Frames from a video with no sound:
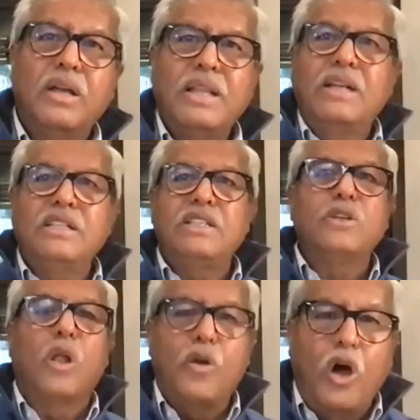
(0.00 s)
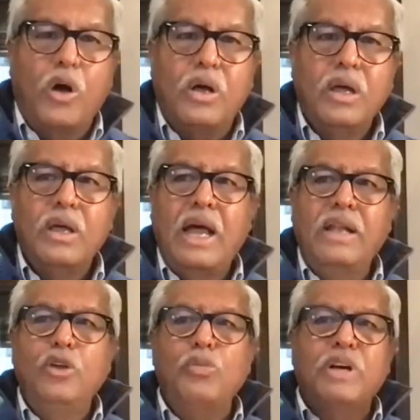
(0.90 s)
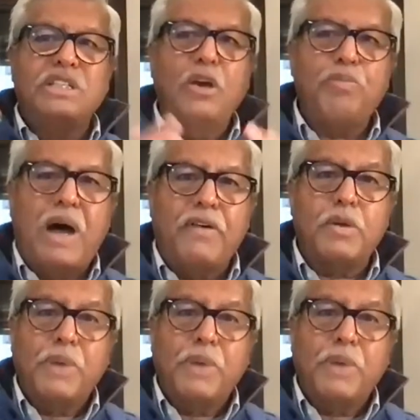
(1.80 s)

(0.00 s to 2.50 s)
that this is all wrong and you must have power,